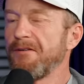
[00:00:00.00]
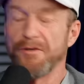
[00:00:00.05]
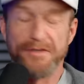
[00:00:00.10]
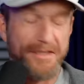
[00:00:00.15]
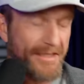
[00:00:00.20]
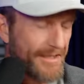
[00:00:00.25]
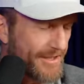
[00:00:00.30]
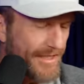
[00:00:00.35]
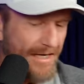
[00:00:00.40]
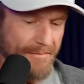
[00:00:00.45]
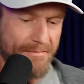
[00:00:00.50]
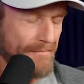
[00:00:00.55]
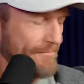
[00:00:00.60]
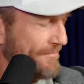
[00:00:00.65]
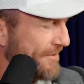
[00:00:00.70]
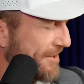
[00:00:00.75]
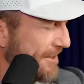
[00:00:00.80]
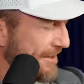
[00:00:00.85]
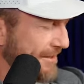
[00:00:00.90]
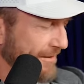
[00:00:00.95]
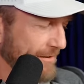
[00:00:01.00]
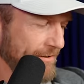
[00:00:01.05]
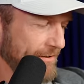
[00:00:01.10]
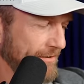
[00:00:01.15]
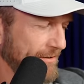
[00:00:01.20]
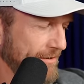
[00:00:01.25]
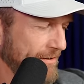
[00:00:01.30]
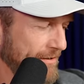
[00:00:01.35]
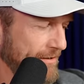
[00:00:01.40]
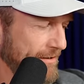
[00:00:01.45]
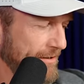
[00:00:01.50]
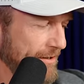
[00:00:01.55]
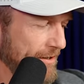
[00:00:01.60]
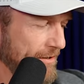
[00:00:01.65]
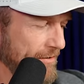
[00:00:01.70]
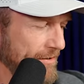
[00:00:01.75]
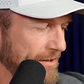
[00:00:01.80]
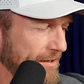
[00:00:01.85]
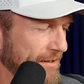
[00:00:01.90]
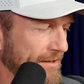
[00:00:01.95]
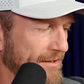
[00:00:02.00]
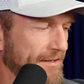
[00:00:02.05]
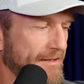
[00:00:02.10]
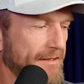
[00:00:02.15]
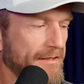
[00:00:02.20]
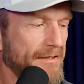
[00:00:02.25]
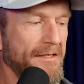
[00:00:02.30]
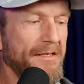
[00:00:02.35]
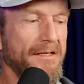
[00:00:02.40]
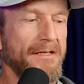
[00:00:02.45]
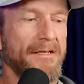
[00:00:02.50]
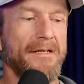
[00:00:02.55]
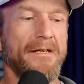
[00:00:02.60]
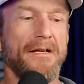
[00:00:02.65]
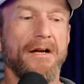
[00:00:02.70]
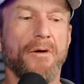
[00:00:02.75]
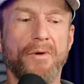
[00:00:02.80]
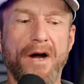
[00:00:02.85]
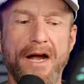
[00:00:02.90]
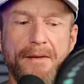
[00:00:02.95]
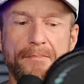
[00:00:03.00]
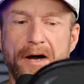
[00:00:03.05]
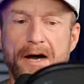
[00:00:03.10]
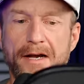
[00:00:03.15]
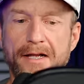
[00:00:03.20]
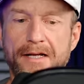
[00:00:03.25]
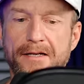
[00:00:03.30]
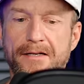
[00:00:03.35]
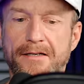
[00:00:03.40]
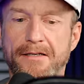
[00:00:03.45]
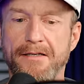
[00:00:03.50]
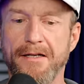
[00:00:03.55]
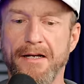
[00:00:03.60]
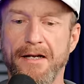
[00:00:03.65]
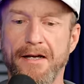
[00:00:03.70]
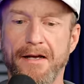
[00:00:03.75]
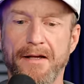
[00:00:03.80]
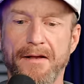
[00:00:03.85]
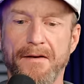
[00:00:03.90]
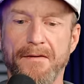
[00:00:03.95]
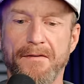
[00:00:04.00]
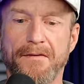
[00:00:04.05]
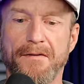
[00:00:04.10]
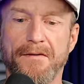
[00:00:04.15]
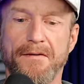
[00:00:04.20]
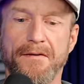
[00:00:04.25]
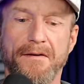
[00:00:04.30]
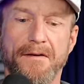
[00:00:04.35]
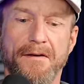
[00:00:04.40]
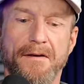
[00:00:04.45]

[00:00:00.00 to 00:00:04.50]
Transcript: Well, this shape in particular, you know, it's a wide body and